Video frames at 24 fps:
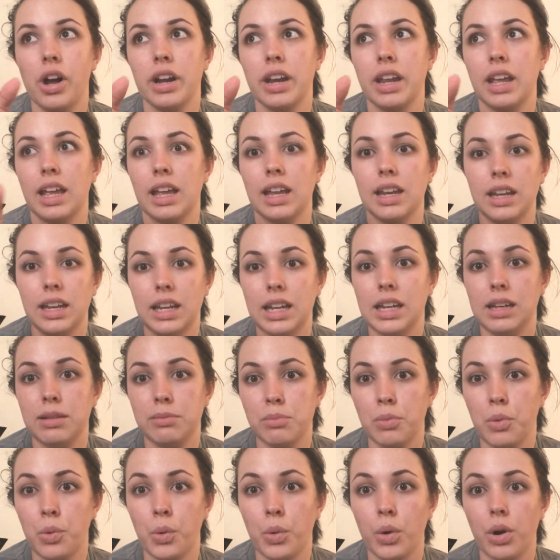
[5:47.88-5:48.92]
it, need
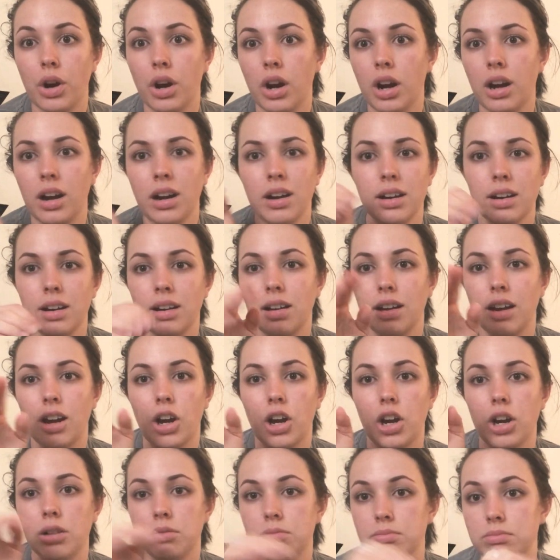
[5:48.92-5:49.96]
more,
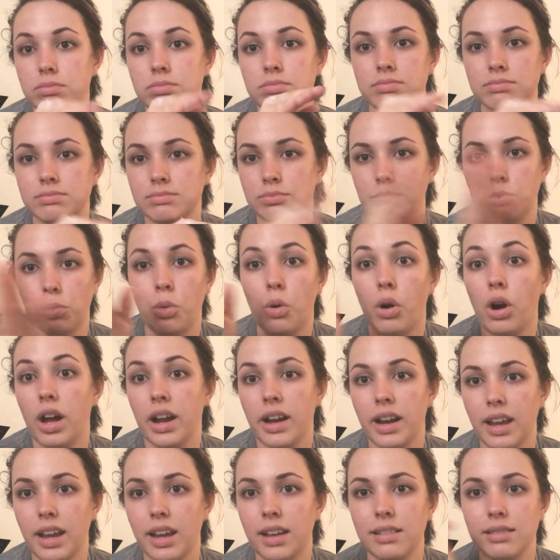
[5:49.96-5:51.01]
or
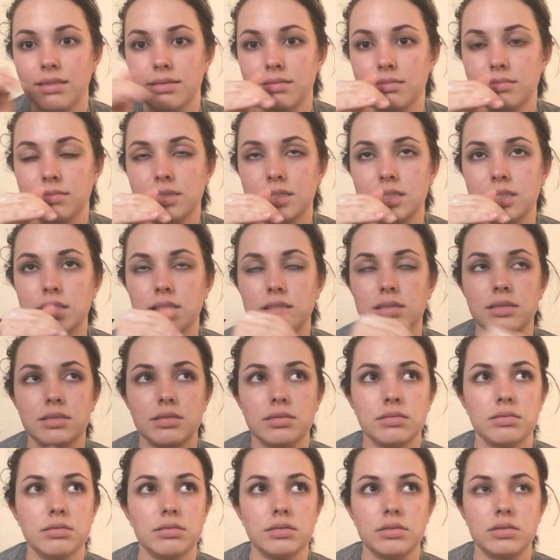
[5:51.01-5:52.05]
want it,
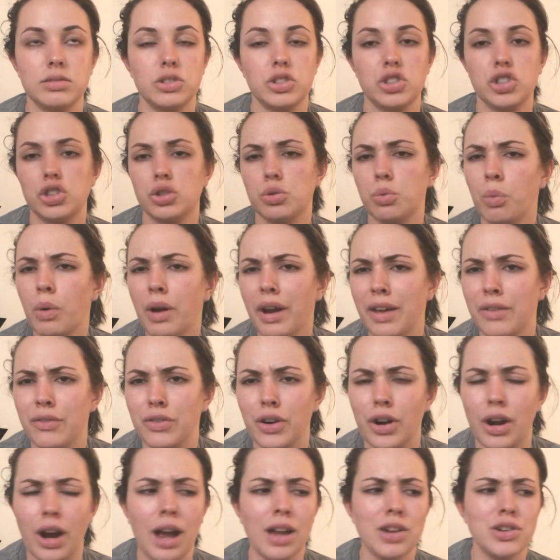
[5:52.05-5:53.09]

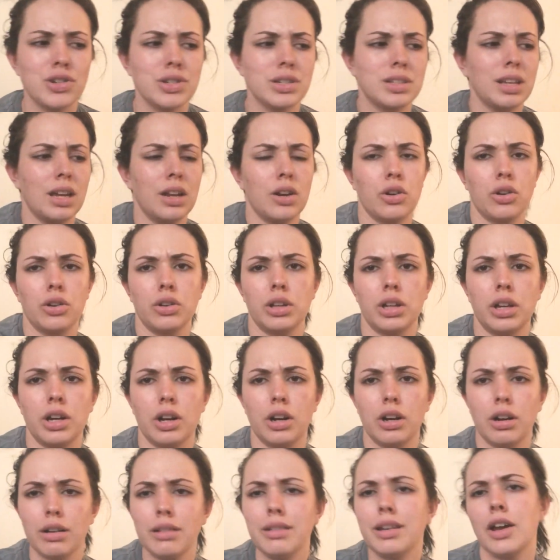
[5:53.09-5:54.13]
whatever I just said
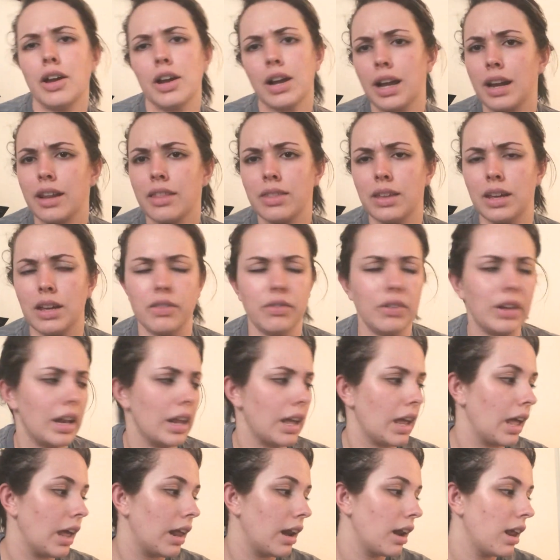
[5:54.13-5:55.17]
earlier. Now I gotta think of it
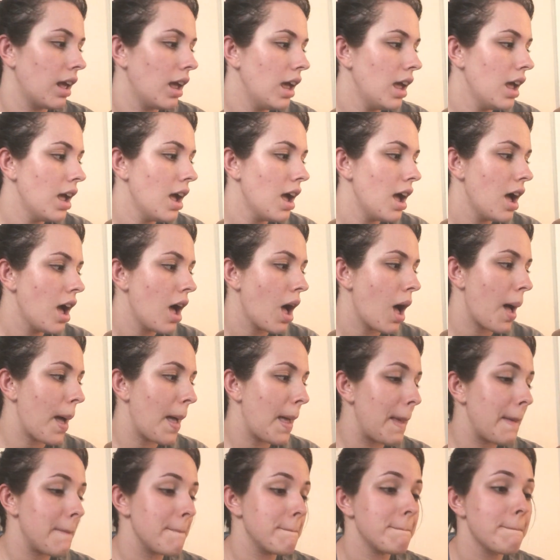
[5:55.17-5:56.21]
again.
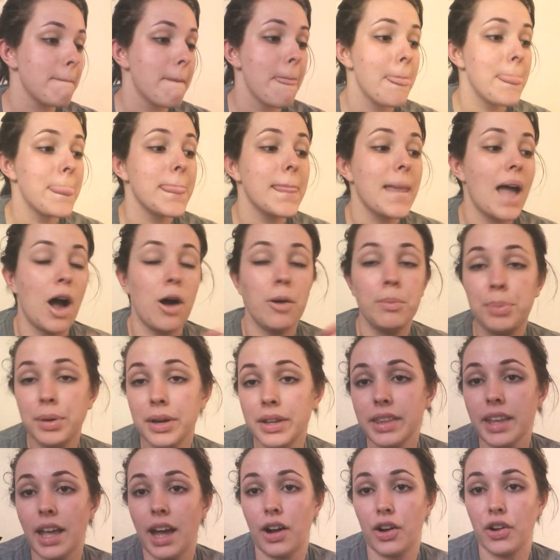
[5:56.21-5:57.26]
I'll
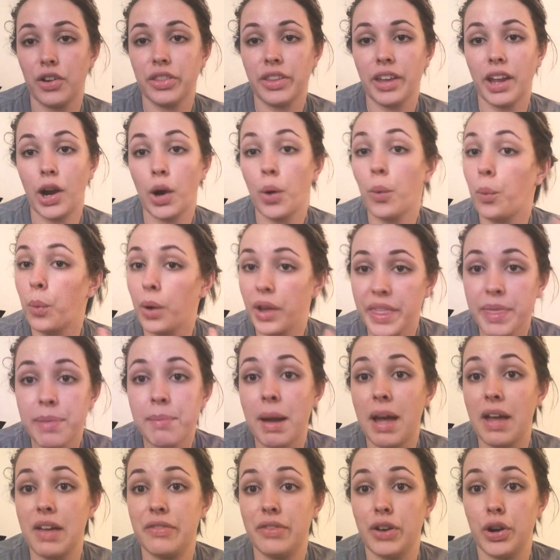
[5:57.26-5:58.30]
put that on there with
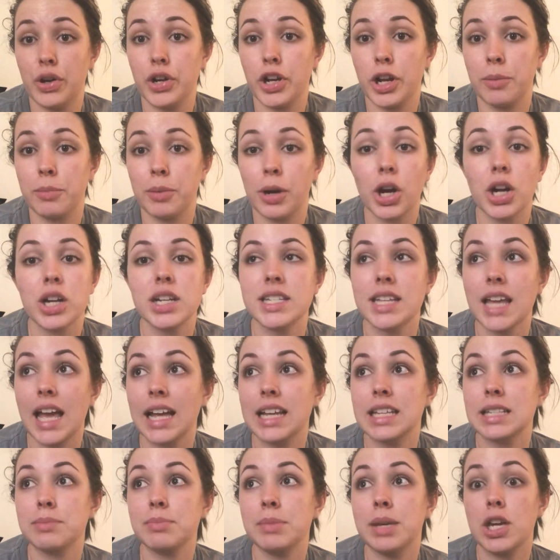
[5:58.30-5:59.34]
my phone number.
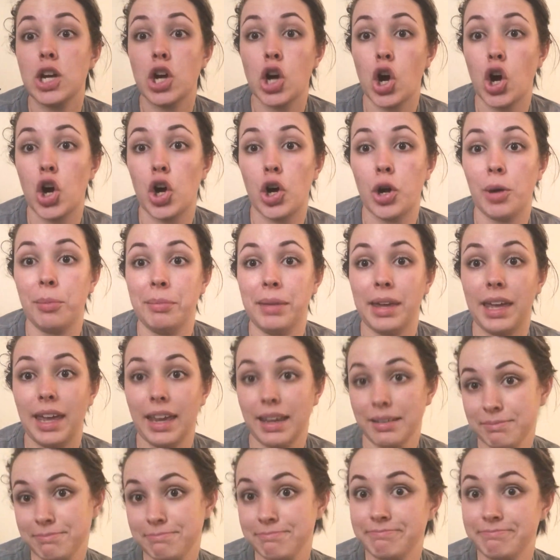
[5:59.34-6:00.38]
Text me, call me.